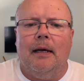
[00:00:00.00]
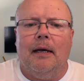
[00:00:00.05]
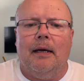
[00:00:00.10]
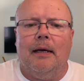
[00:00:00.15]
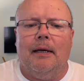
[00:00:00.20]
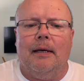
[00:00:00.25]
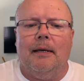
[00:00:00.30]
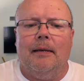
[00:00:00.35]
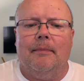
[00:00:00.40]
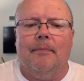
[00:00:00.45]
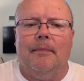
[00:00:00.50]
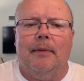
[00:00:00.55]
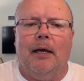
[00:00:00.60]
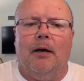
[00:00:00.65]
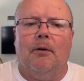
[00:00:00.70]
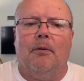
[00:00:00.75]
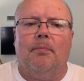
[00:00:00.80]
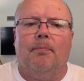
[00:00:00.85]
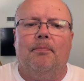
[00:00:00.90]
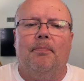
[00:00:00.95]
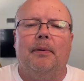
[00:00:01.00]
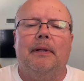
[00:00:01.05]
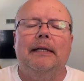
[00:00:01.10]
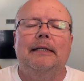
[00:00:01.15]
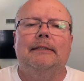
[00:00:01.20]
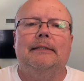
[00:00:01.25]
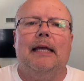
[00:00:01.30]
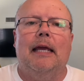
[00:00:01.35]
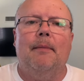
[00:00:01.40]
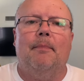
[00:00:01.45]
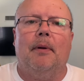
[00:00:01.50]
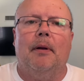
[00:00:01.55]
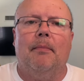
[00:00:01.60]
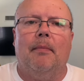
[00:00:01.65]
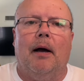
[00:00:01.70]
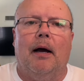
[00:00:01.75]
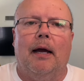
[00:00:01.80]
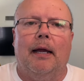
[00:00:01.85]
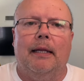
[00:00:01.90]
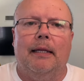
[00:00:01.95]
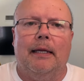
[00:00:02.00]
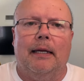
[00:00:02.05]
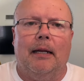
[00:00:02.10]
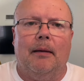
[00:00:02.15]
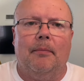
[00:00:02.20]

Now, please keep in mind that